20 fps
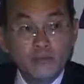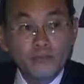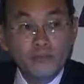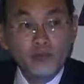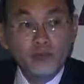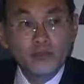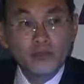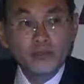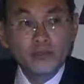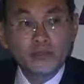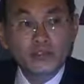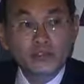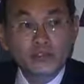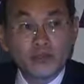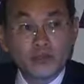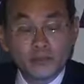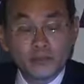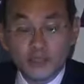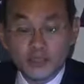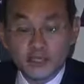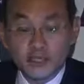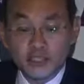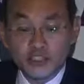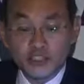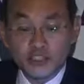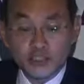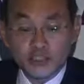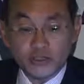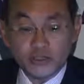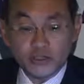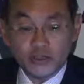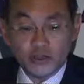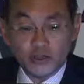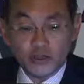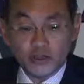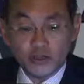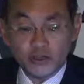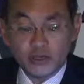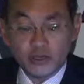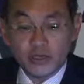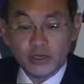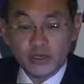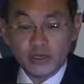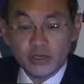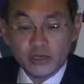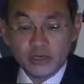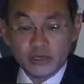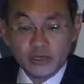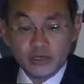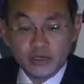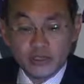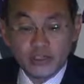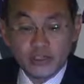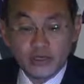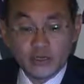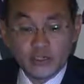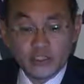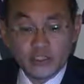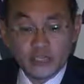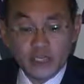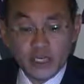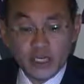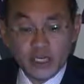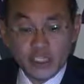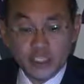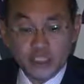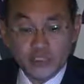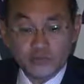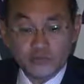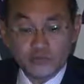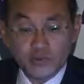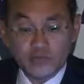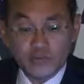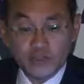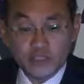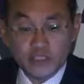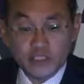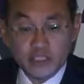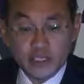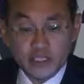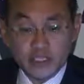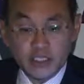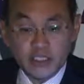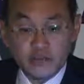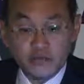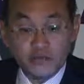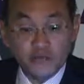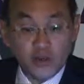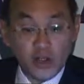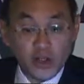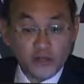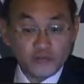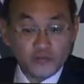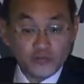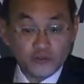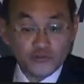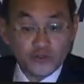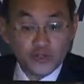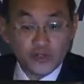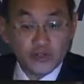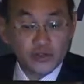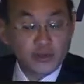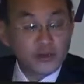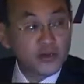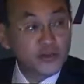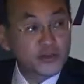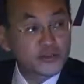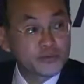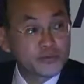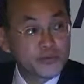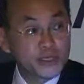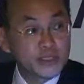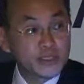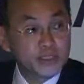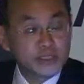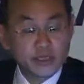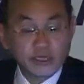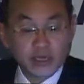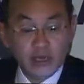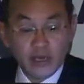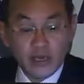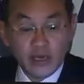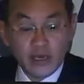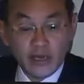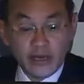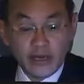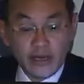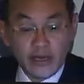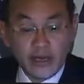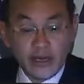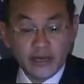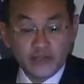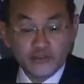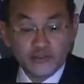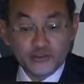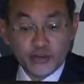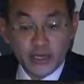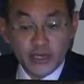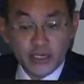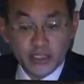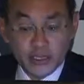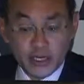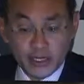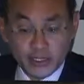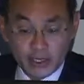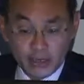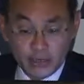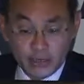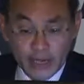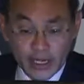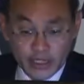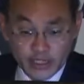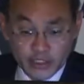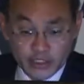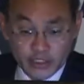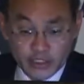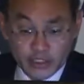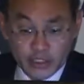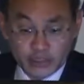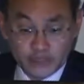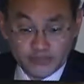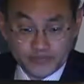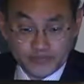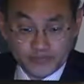most complications occurring in association with extensive right ventriculotomies and transannular patches.